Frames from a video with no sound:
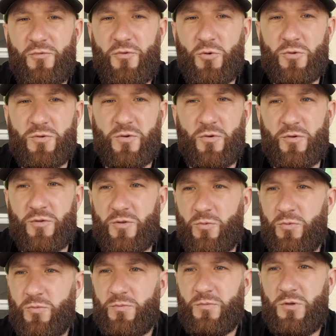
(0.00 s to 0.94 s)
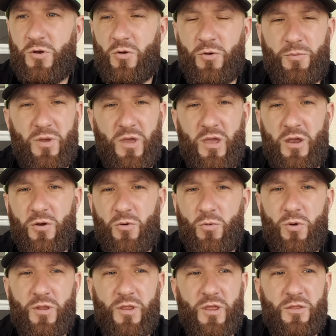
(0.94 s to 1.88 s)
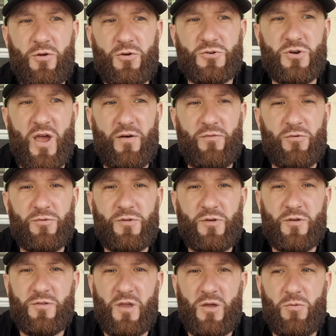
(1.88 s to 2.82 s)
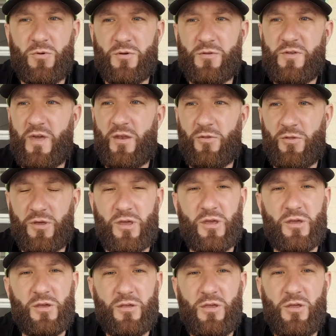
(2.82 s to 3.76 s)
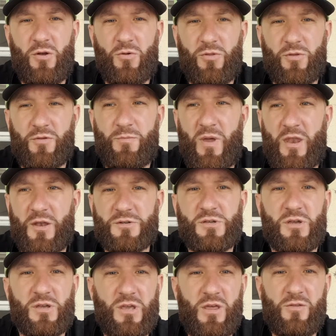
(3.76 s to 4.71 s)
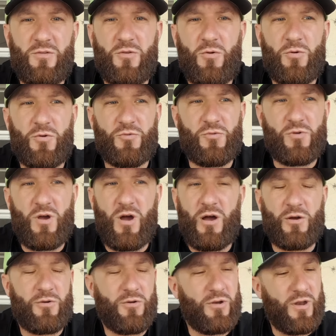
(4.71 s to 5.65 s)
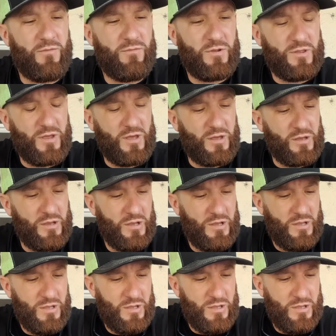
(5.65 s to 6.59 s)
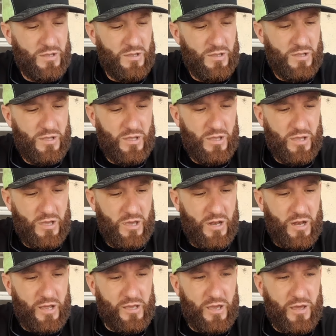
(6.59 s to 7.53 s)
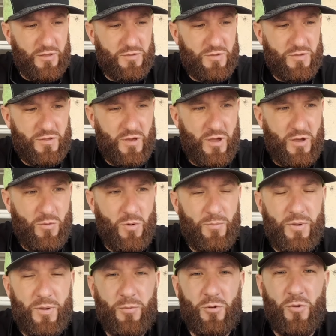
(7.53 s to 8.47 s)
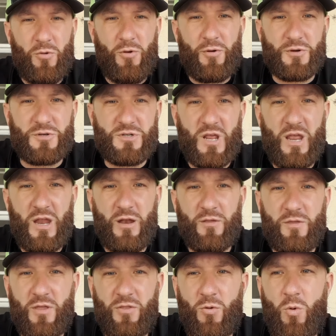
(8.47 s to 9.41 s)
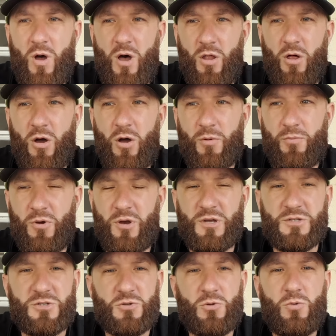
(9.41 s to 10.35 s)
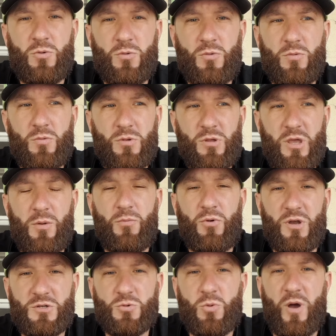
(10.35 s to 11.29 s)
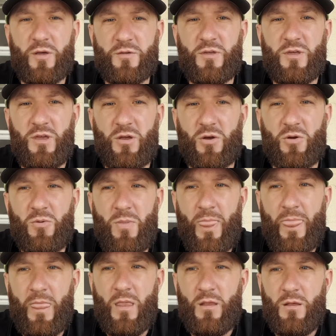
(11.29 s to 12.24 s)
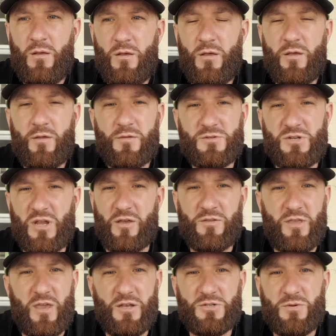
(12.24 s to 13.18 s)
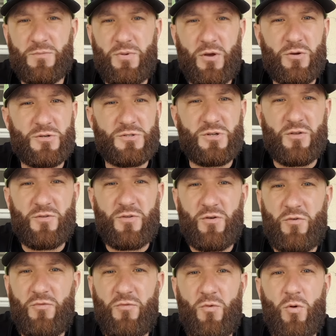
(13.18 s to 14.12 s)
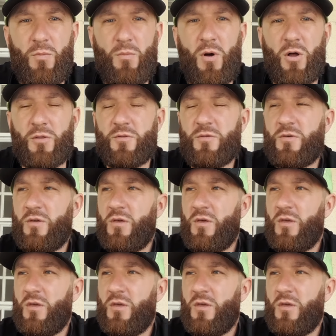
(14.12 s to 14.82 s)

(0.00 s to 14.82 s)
a food source, you know, to be here within their travels, because they were settling in, you know, the Spanish conquistadors were conquering everything. And I guess what people don't understand is that the wild hog can breed twice a year. Gestation period is just under 4 months.